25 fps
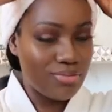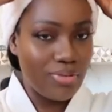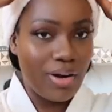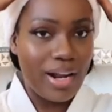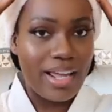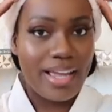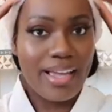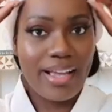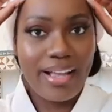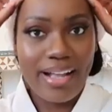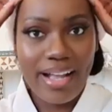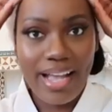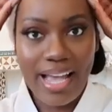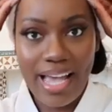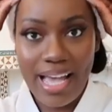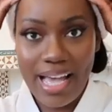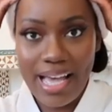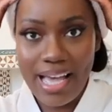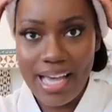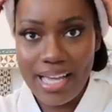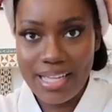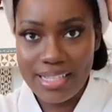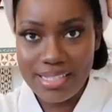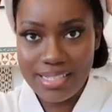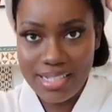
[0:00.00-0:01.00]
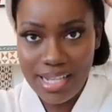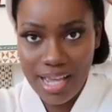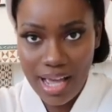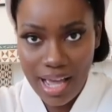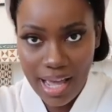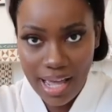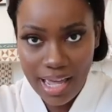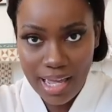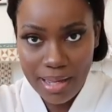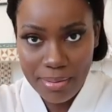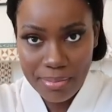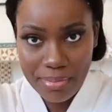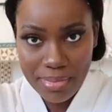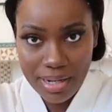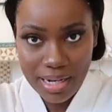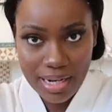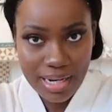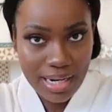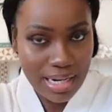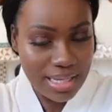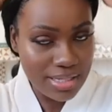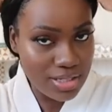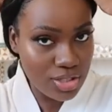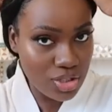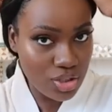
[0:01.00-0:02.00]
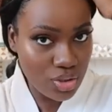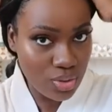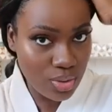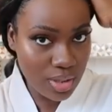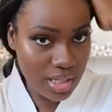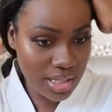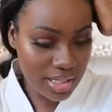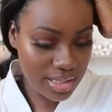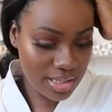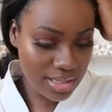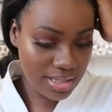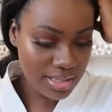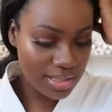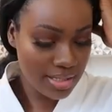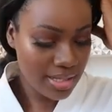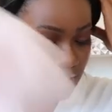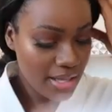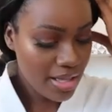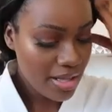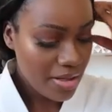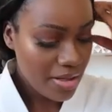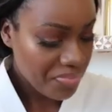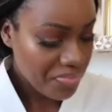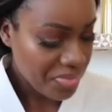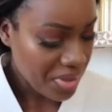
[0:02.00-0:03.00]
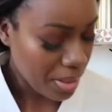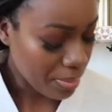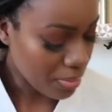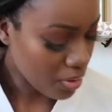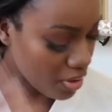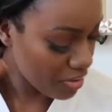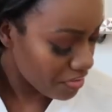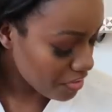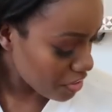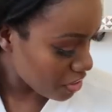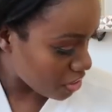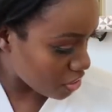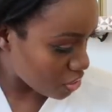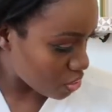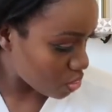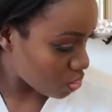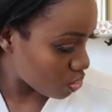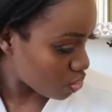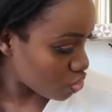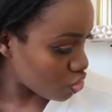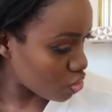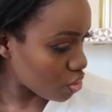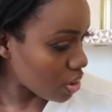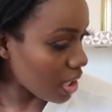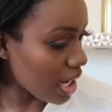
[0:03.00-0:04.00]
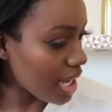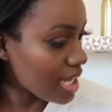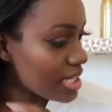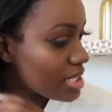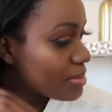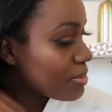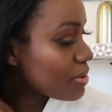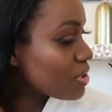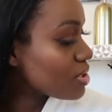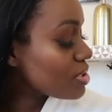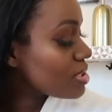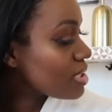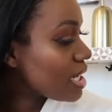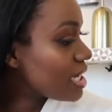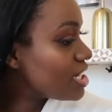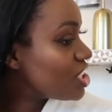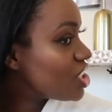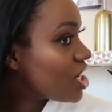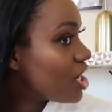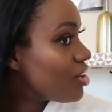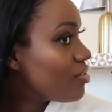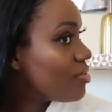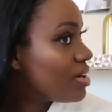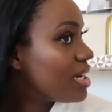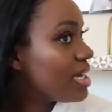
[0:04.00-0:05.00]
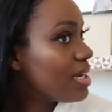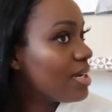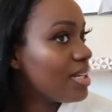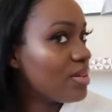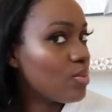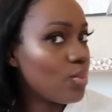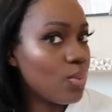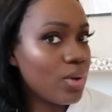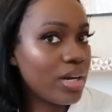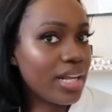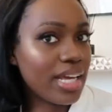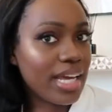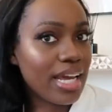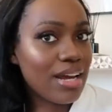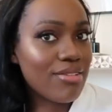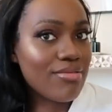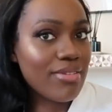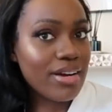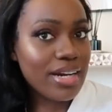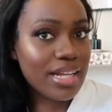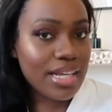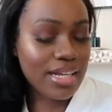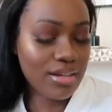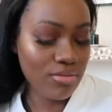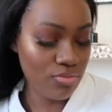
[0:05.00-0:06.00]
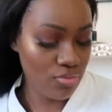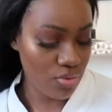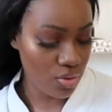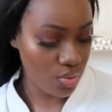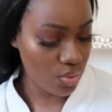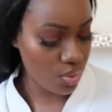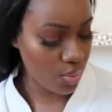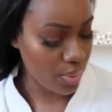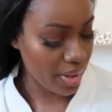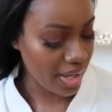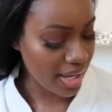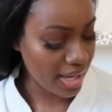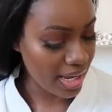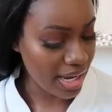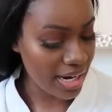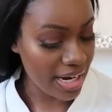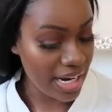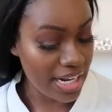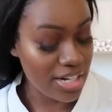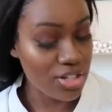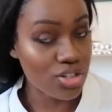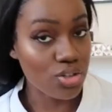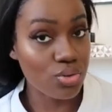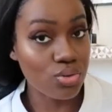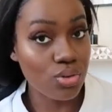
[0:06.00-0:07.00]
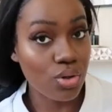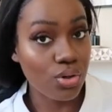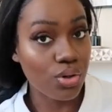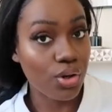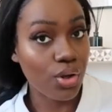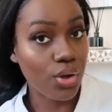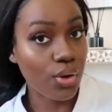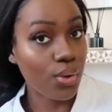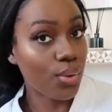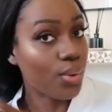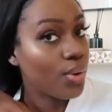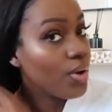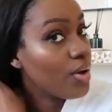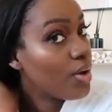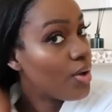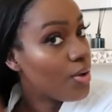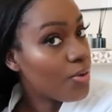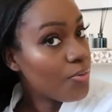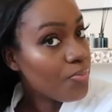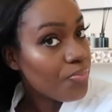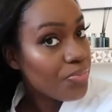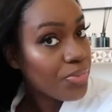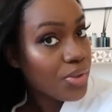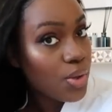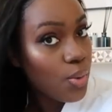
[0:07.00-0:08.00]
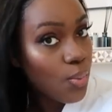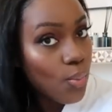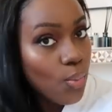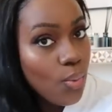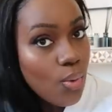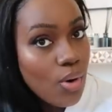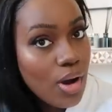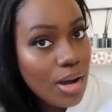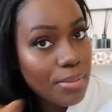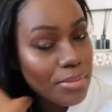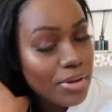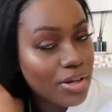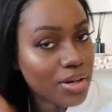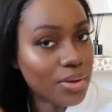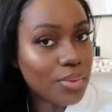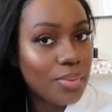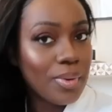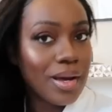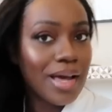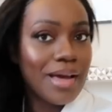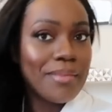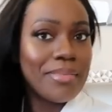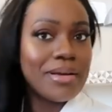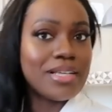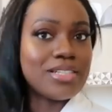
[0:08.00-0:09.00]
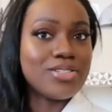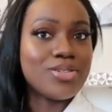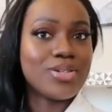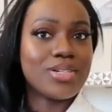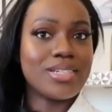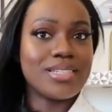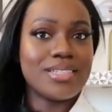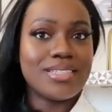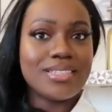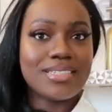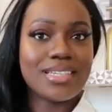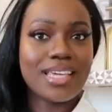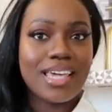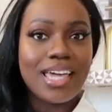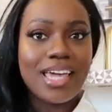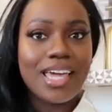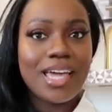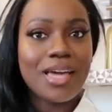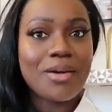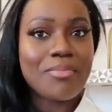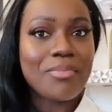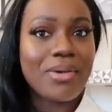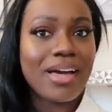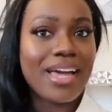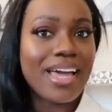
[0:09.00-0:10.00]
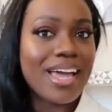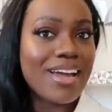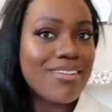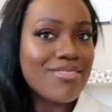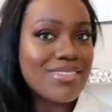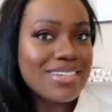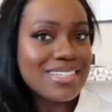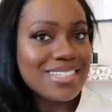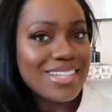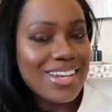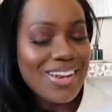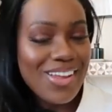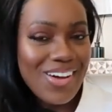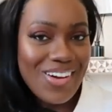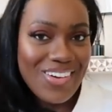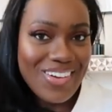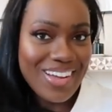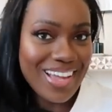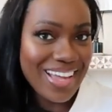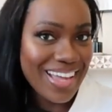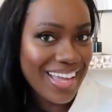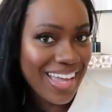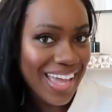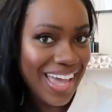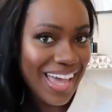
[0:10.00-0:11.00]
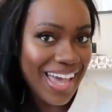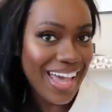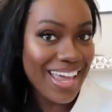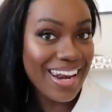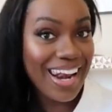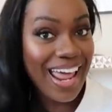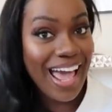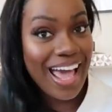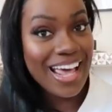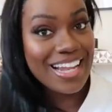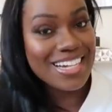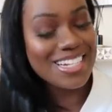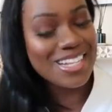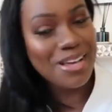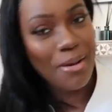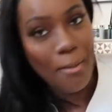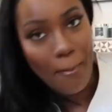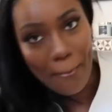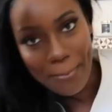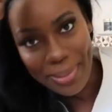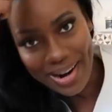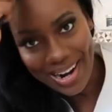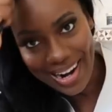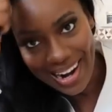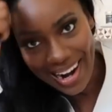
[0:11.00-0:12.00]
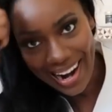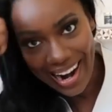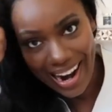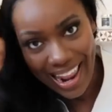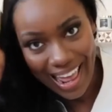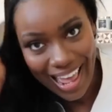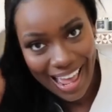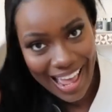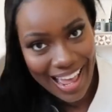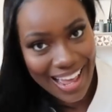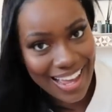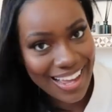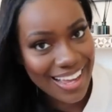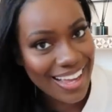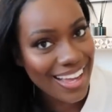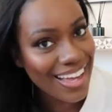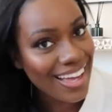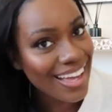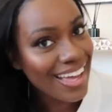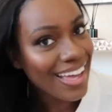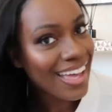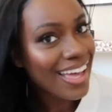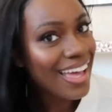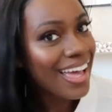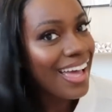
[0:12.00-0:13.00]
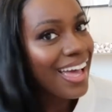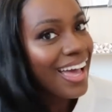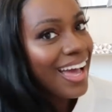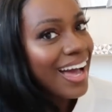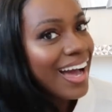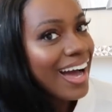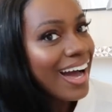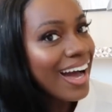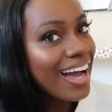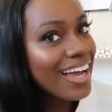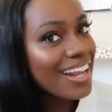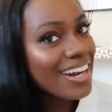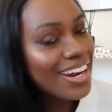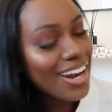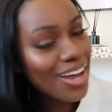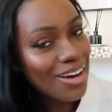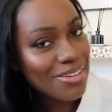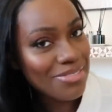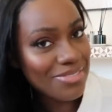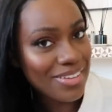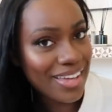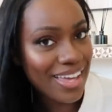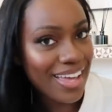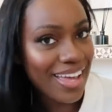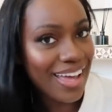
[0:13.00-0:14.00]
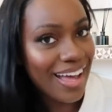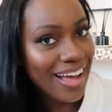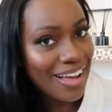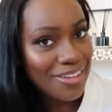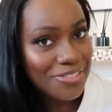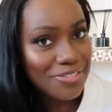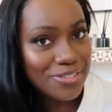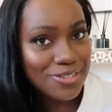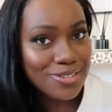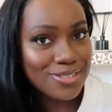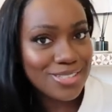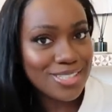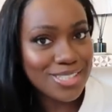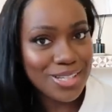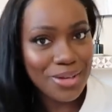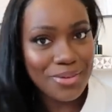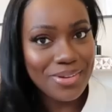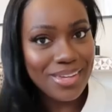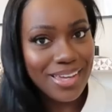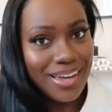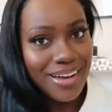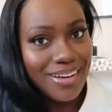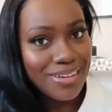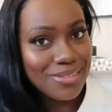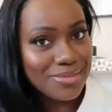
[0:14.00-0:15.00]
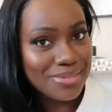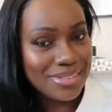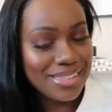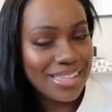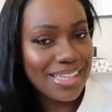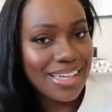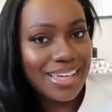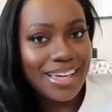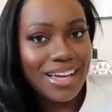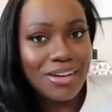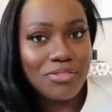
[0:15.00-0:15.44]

Right, hair time, let's do this. I'm not even gonna talk to you guys because I generally wanna get ready real quick, and I do not know what I'm gonna wear, but as you can see, my hair is long again and black. I love it, I feel so young with it.